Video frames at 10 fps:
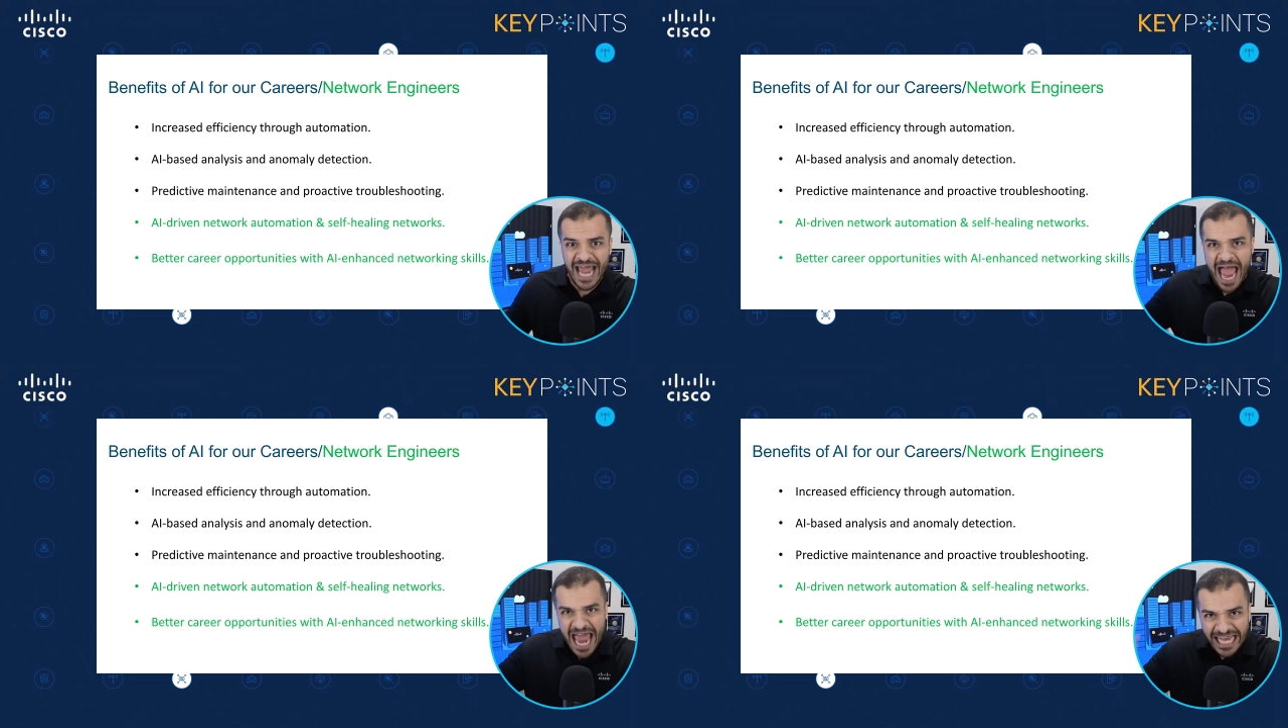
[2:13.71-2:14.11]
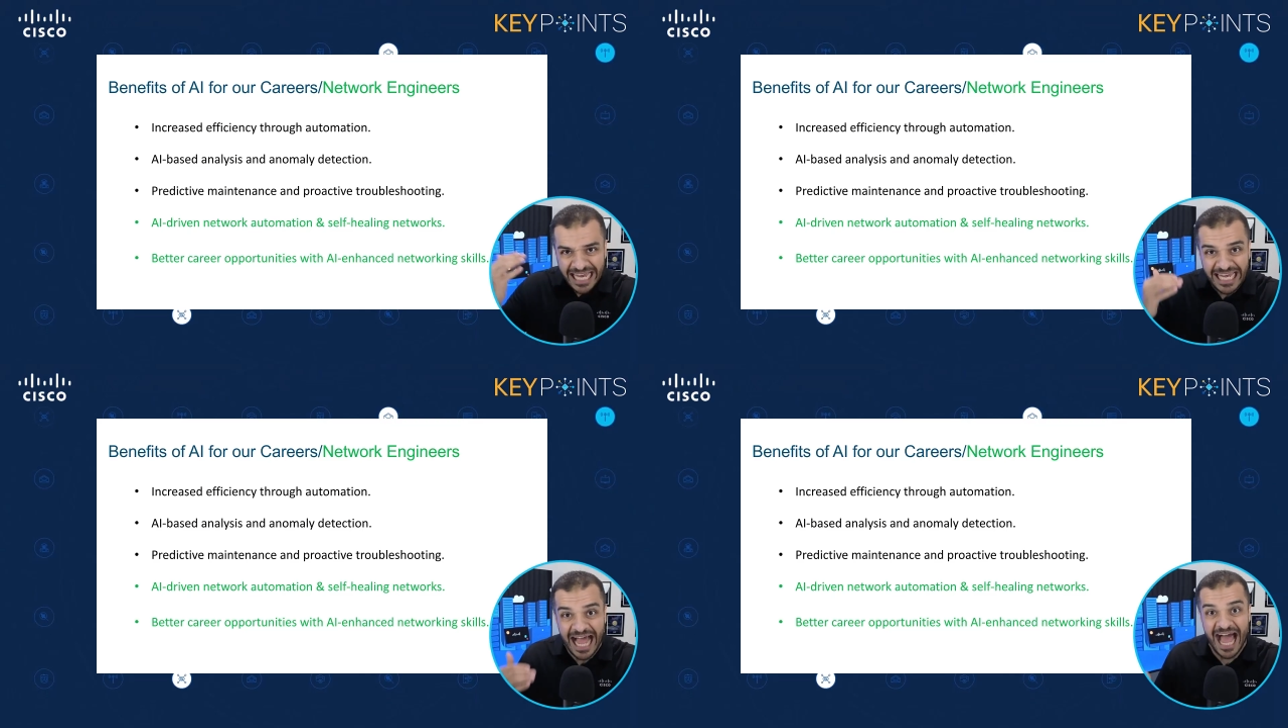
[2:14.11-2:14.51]

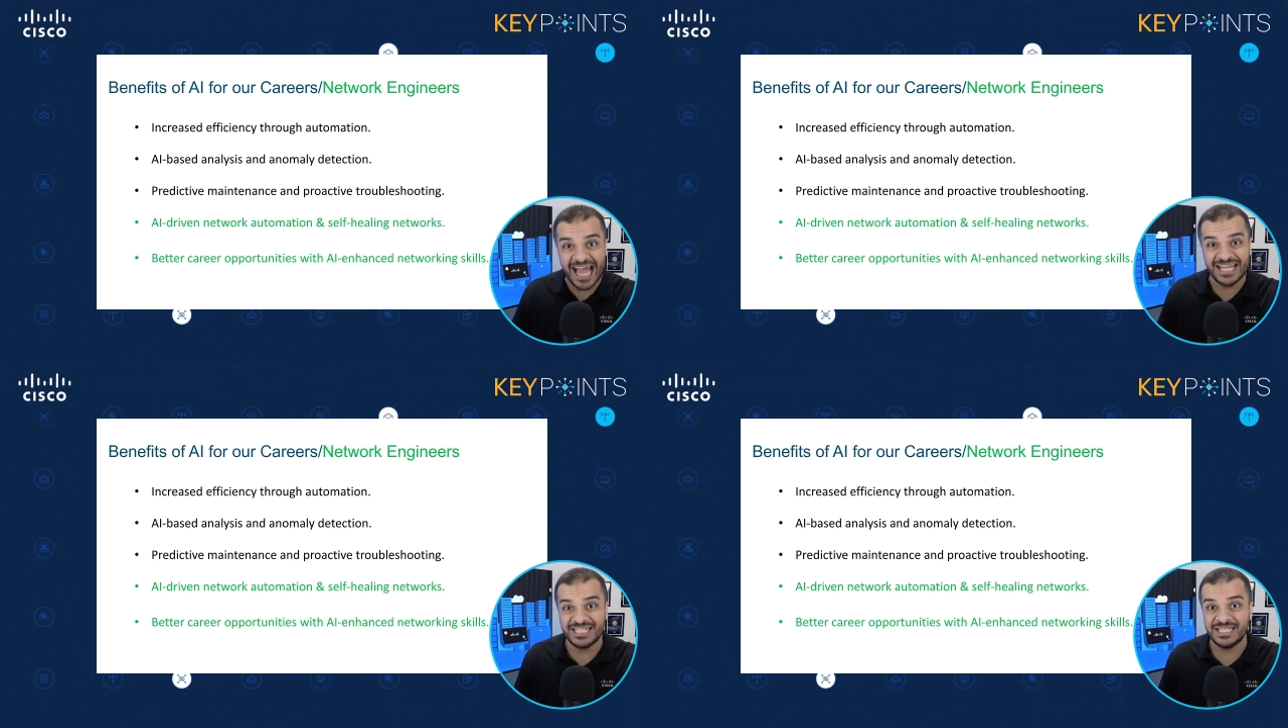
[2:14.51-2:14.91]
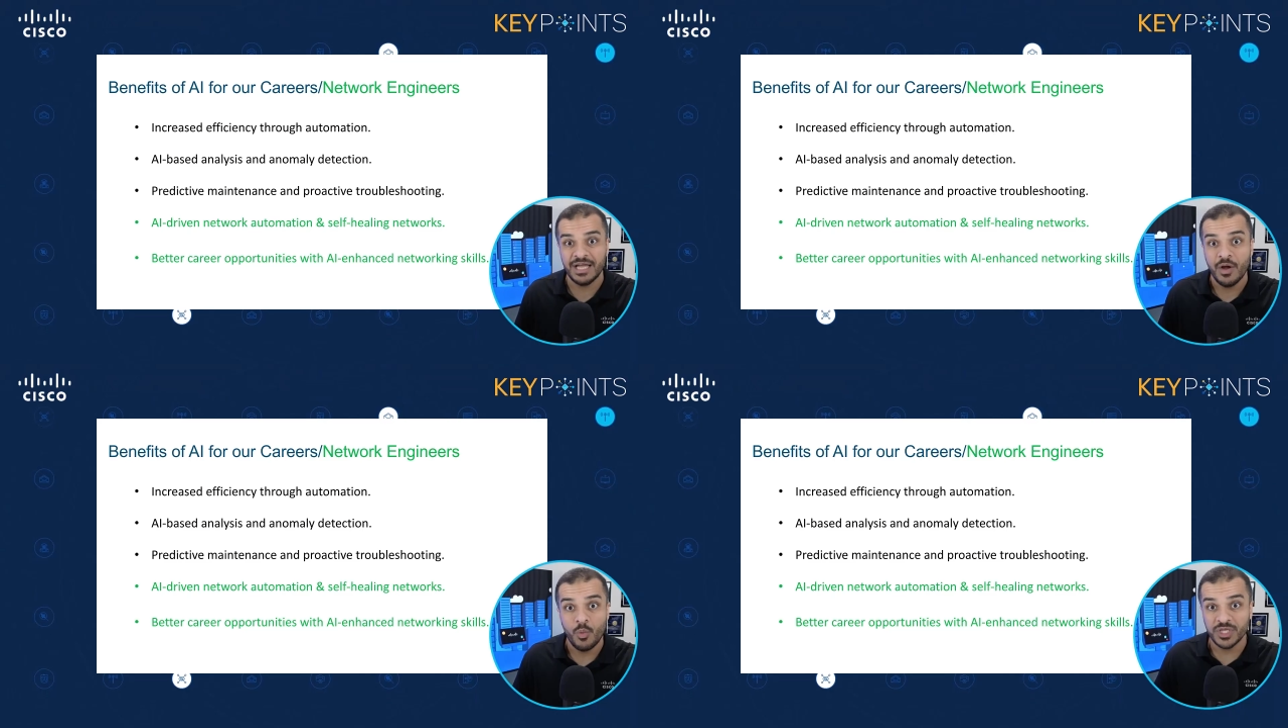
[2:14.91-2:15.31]
analyze
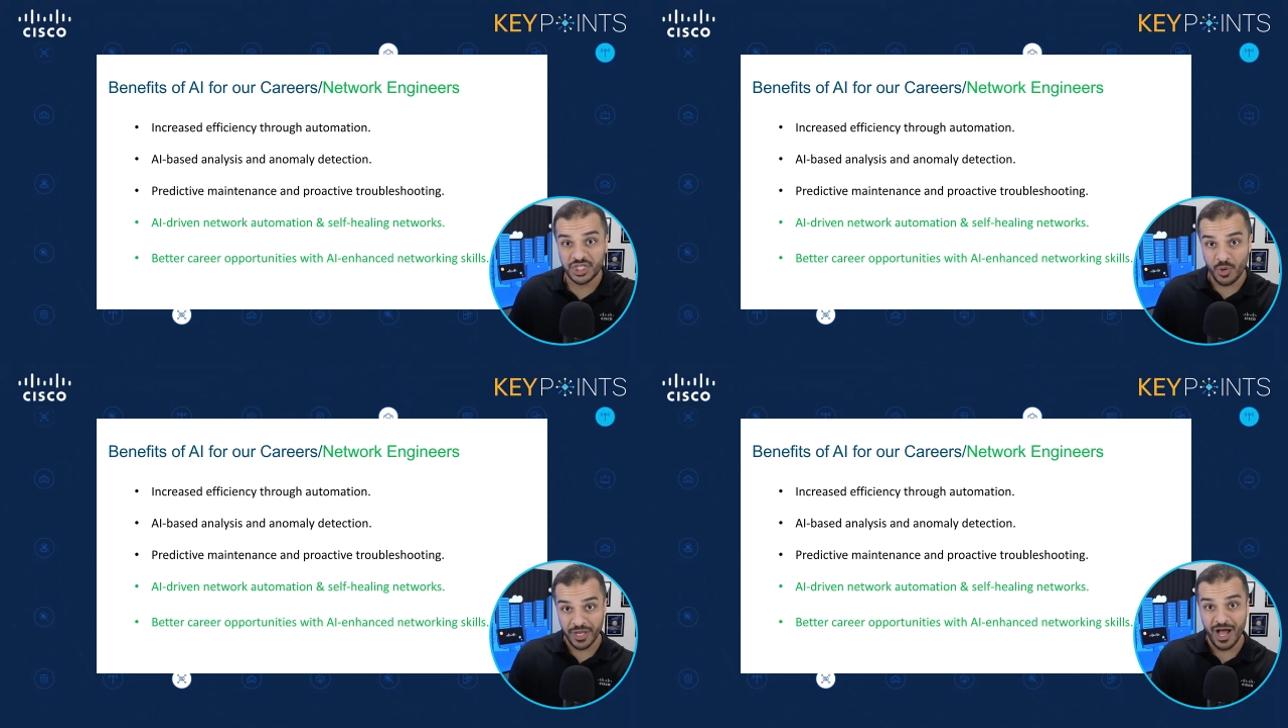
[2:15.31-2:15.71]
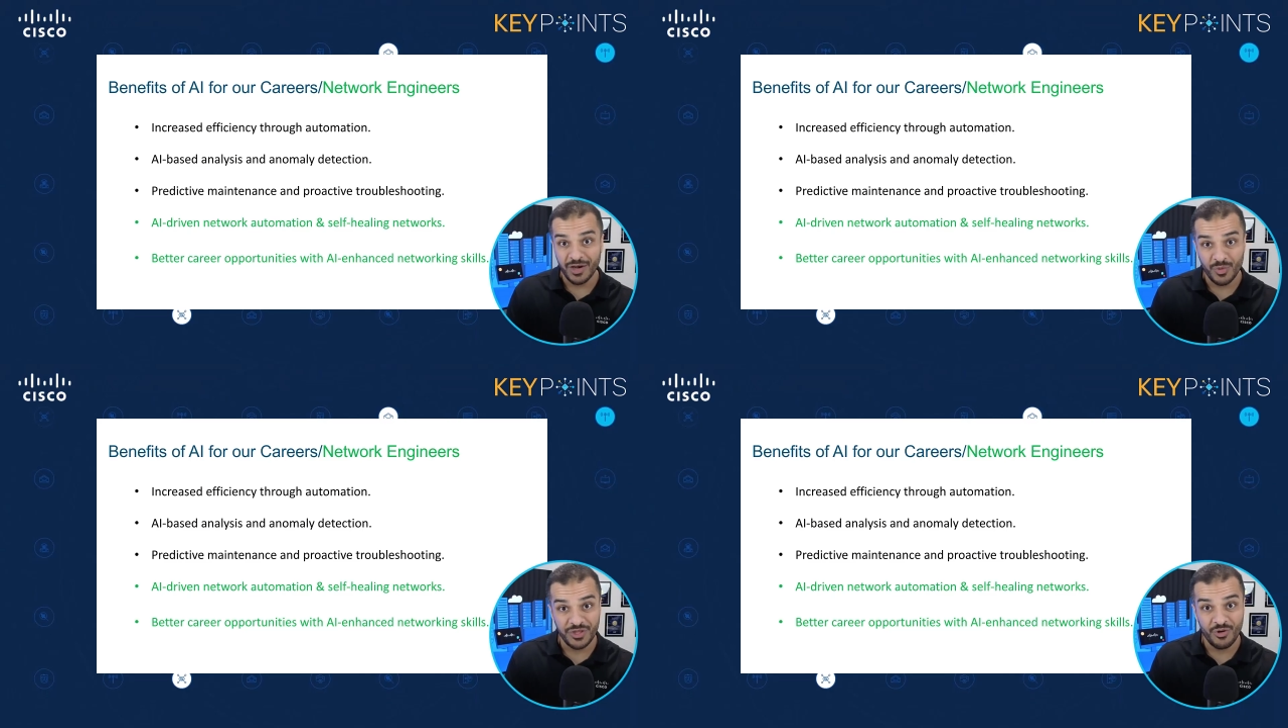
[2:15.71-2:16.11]
what's going on
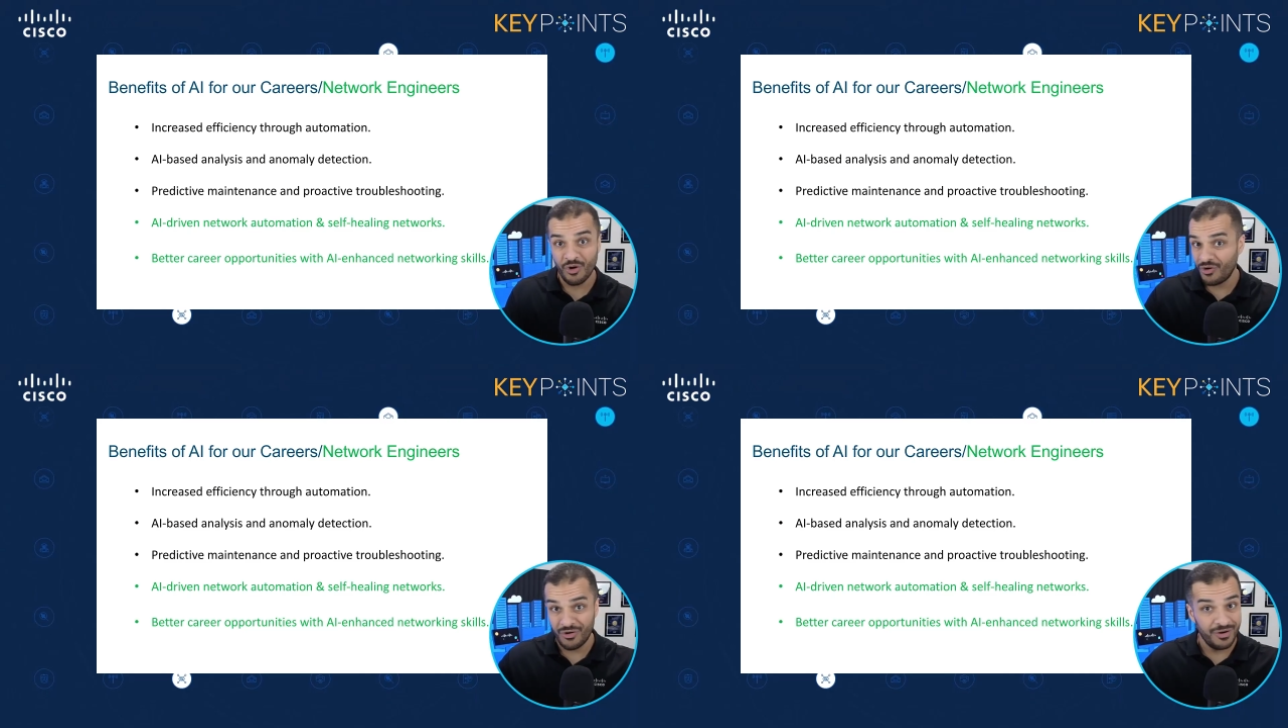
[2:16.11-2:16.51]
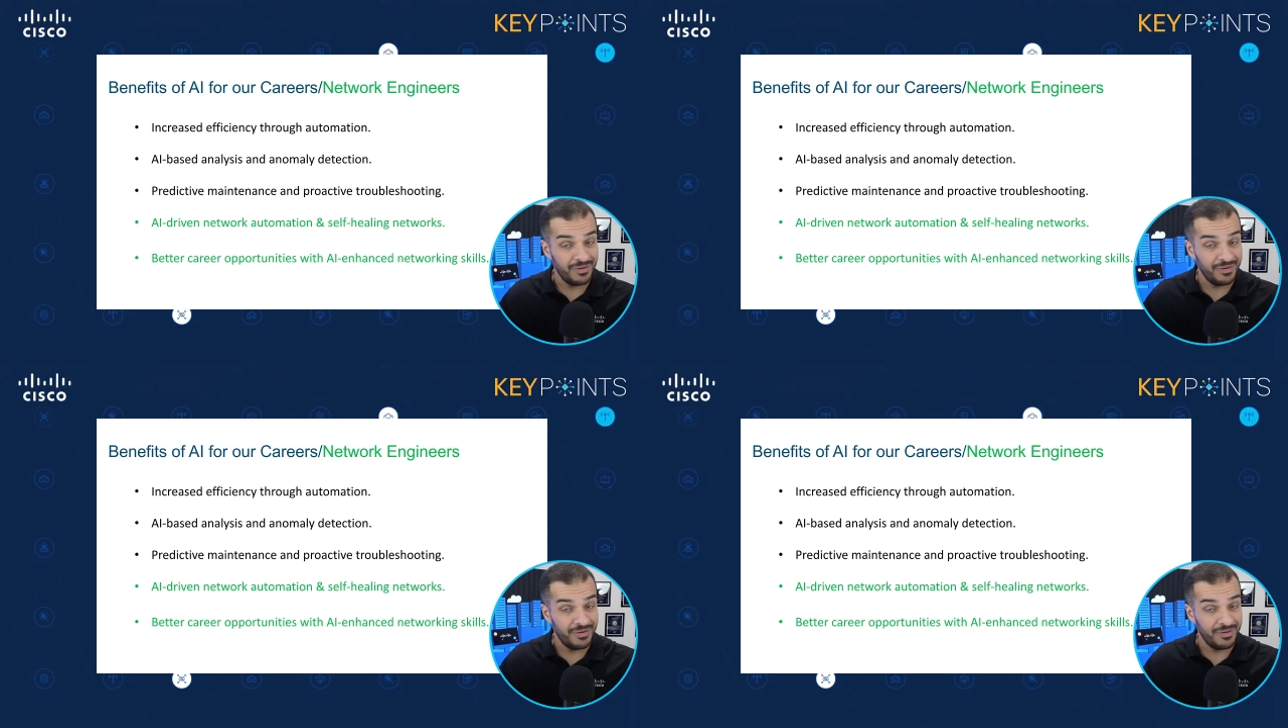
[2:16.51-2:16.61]
with your,